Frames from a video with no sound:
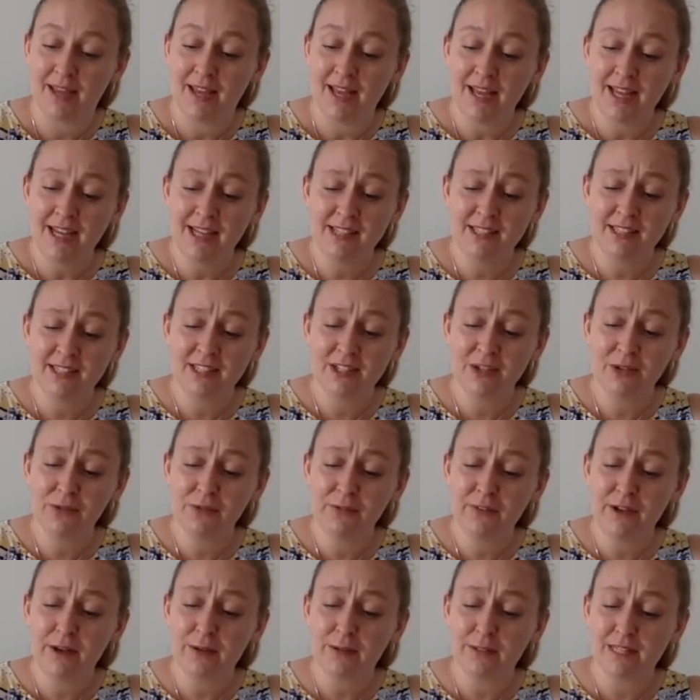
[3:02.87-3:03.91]
He still
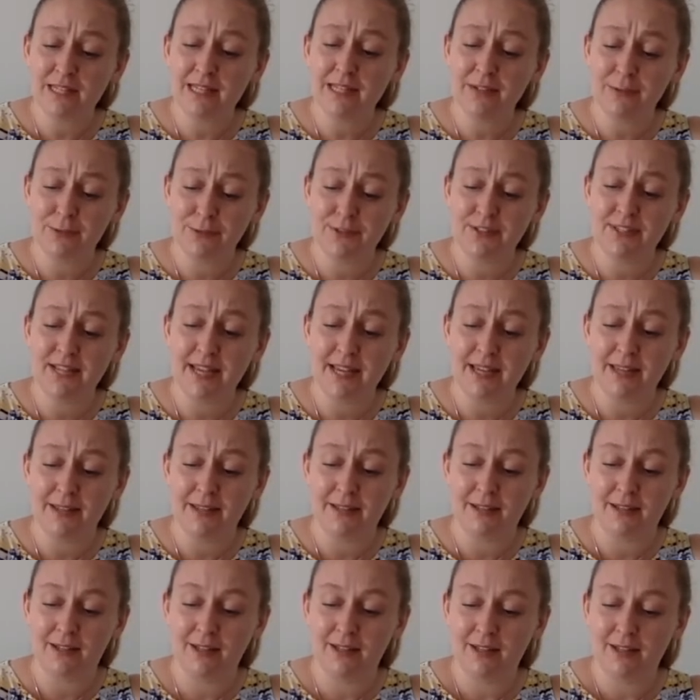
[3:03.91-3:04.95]
felt a little sick.
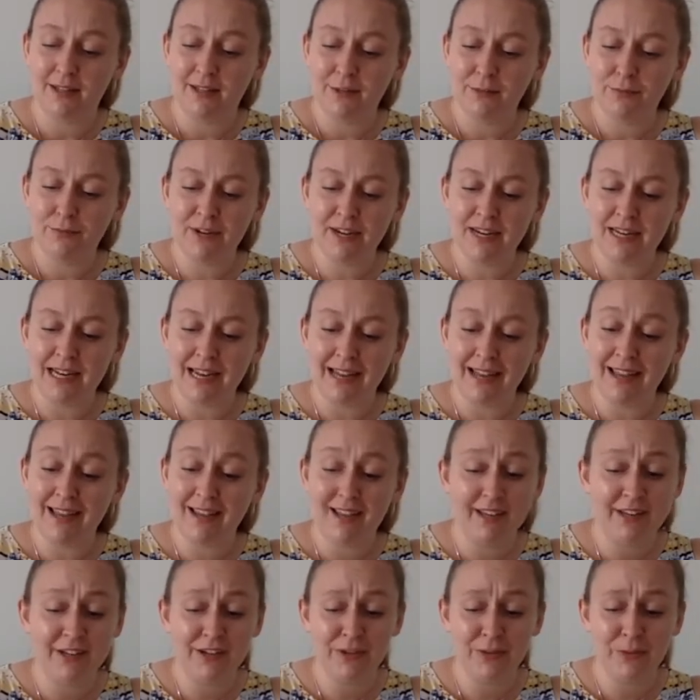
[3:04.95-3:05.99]
Really, he
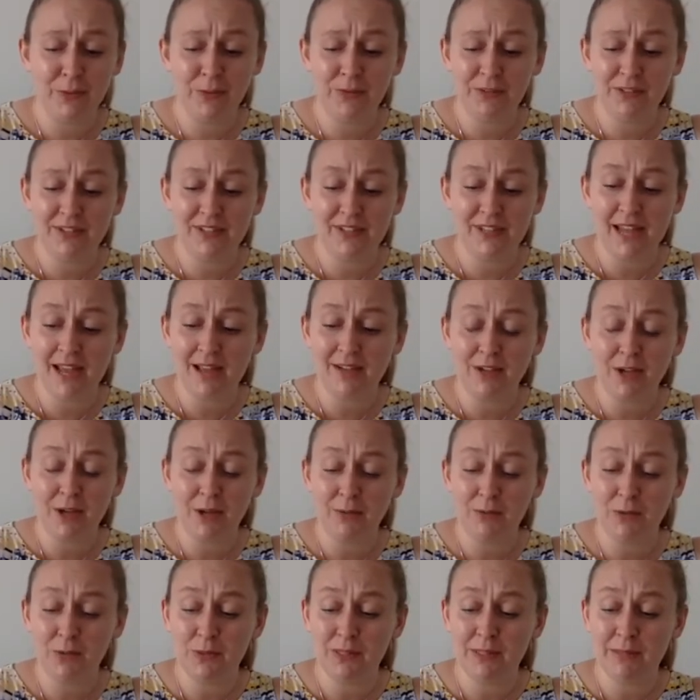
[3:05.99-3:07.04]
just wanted to get home
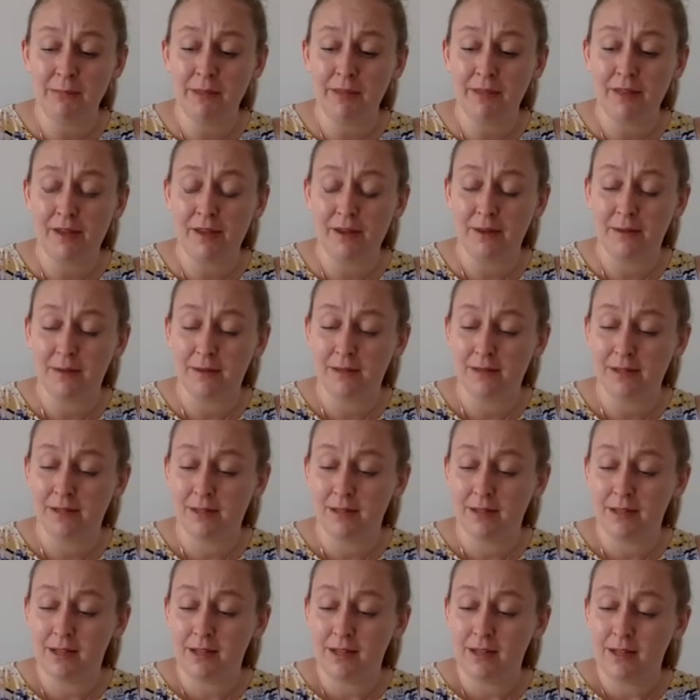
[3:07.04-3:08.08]
to his mother.
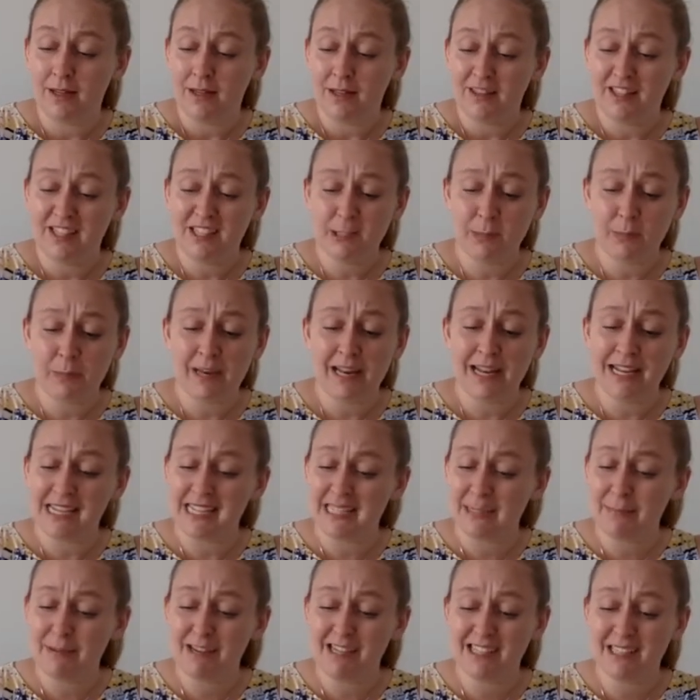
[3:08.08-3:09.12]
This place
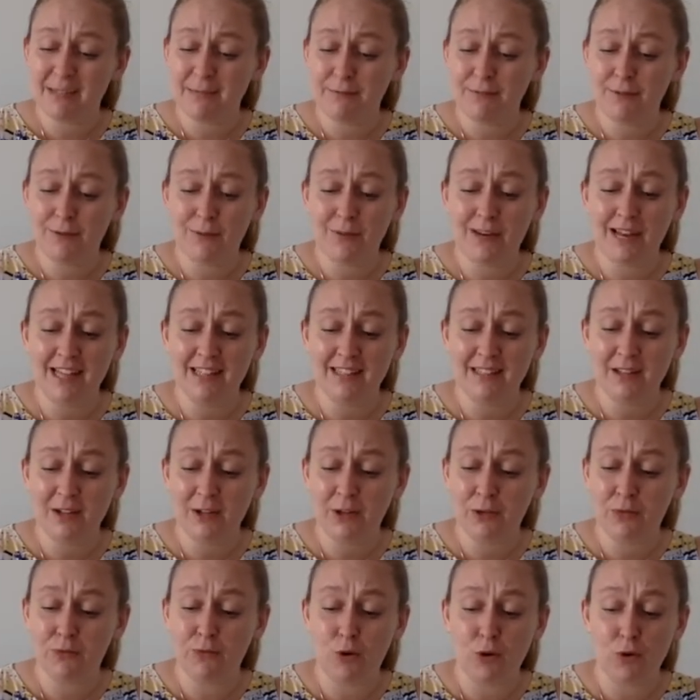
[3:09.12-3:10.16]
made him feel less like
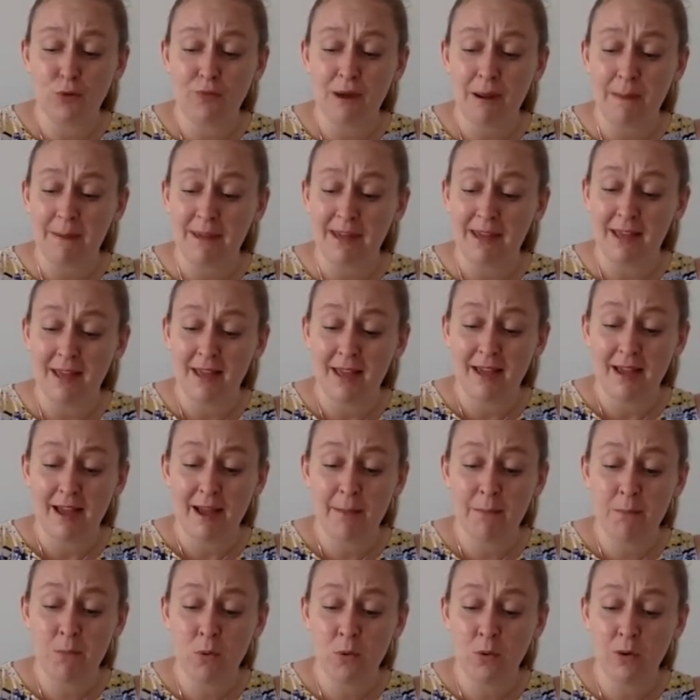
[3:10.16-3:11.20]
a royal rabbit
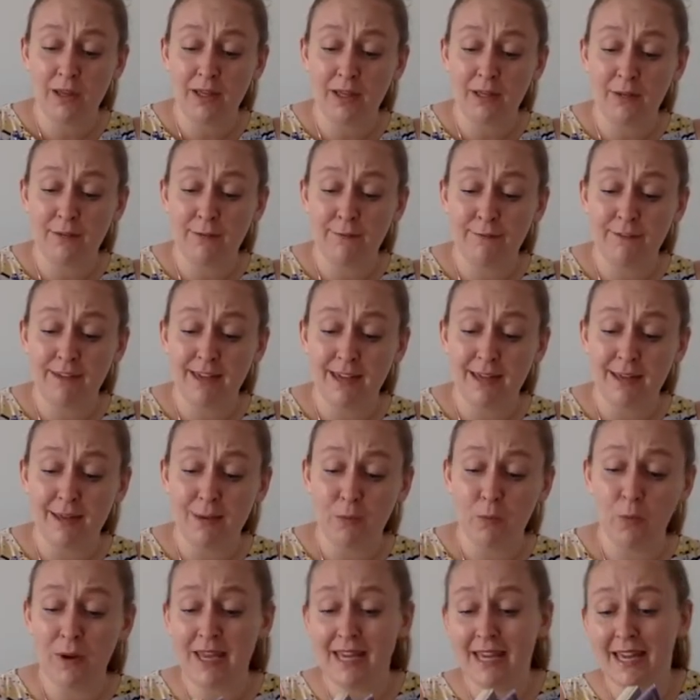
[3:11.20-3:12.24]
and more like a
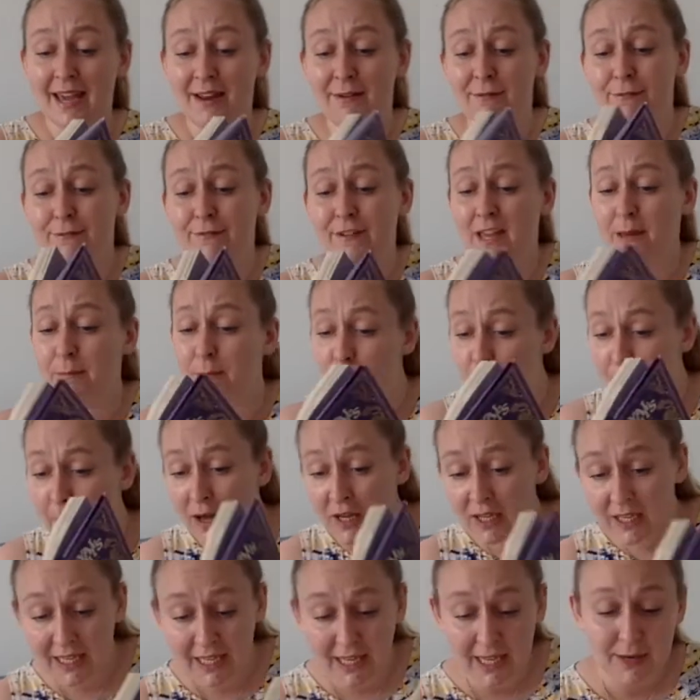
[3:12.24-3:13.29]
weak and feeble
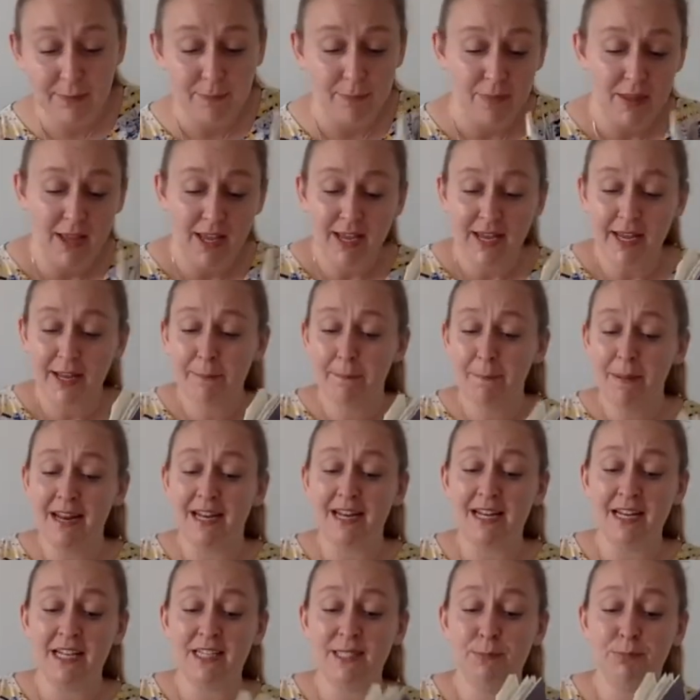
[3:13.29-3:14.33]
bumpkin he'd been in
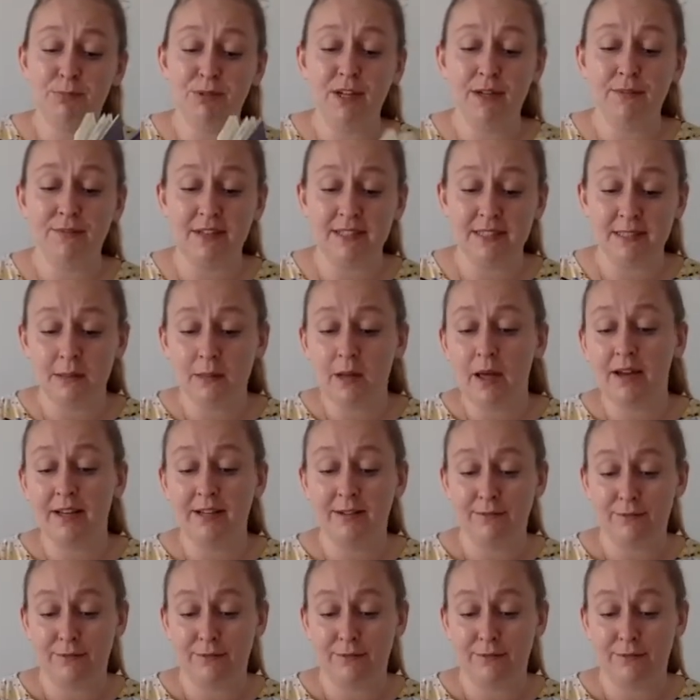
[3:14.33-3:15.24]
his previous life.